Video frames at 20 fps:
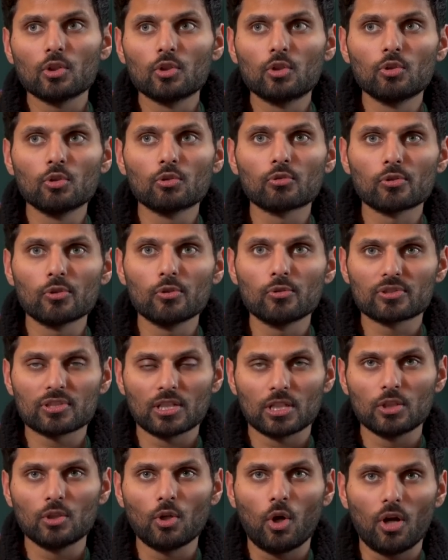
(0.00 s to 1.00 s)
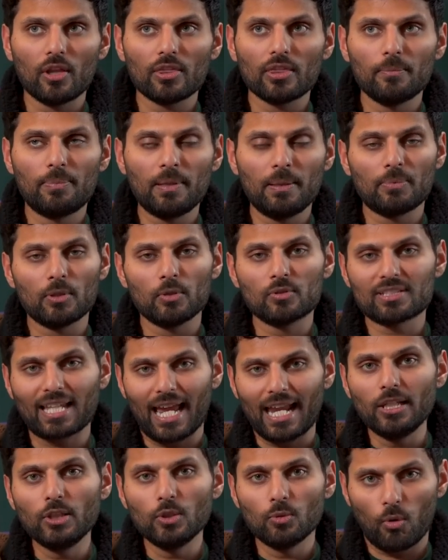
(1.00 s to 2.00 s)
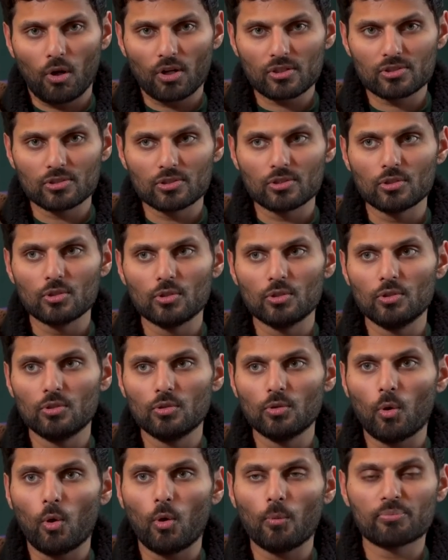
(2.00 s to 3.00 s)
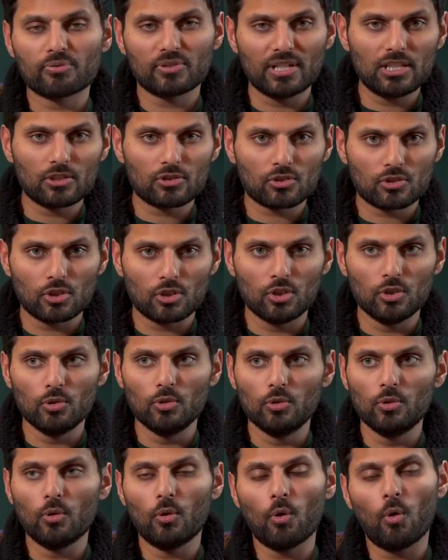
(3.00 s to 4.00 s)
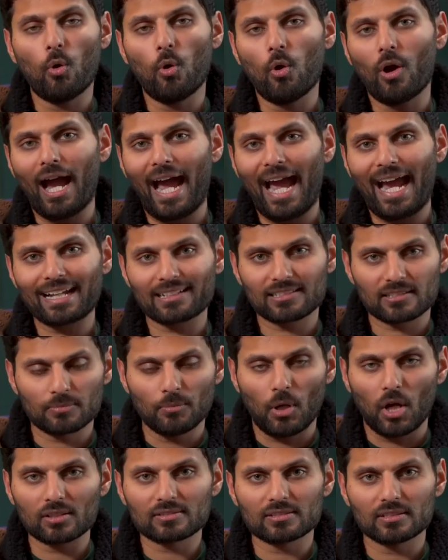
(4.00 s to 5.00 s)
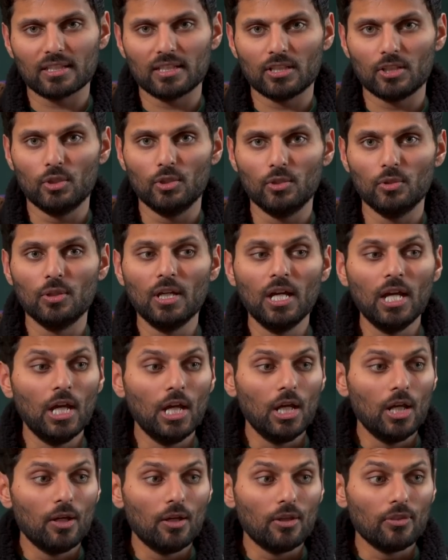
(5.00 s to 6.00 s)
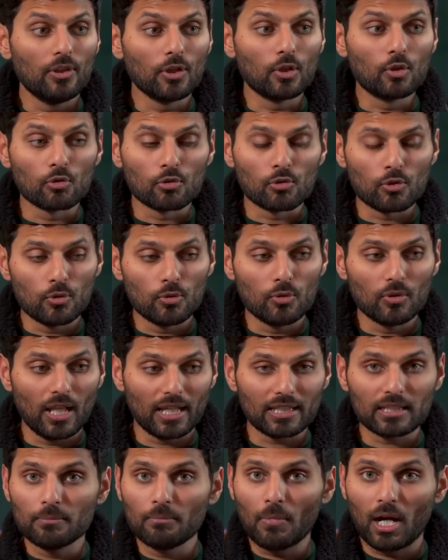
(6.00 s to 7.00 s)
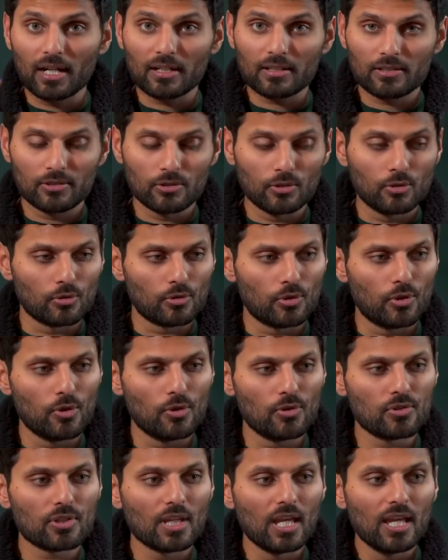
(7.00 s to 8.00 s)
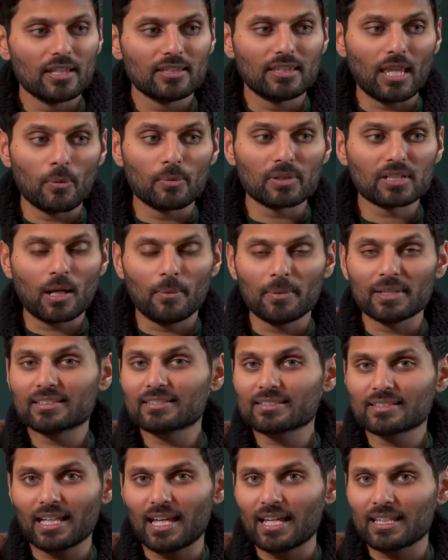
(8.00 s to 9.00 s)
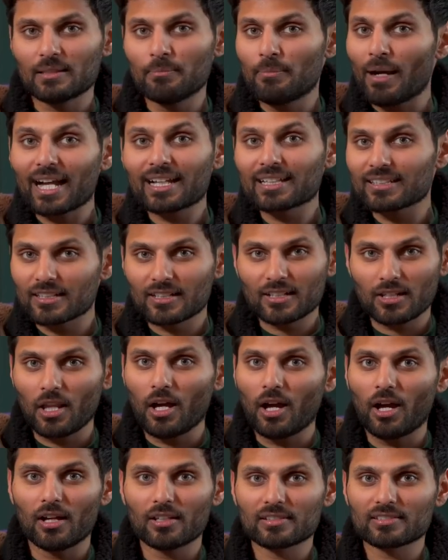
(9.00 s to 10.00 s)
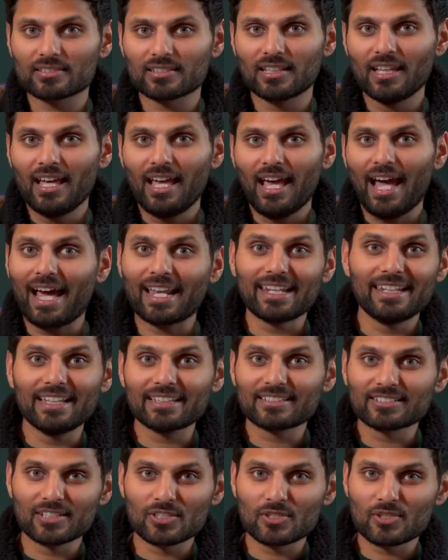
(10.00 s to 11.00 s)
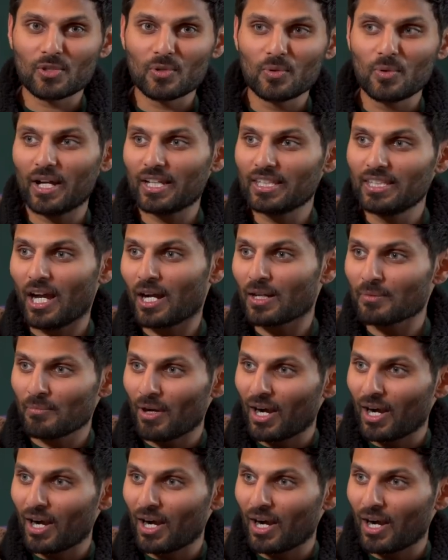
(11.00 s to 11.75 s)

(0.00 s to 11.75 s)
gurus are not the people who tell you what to do or preach to you or act smarter than you. The guru, like the monk gurus, they would come and sit at the back of the class and listen to a young